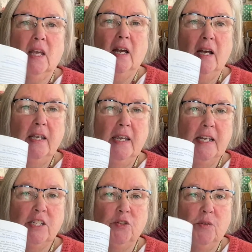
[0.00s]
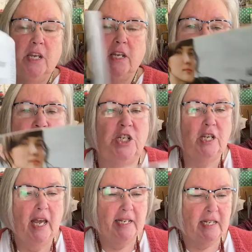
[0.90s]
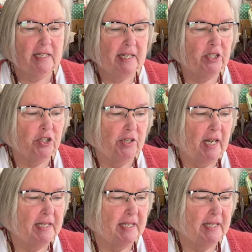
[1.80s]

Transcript: history, she has a section that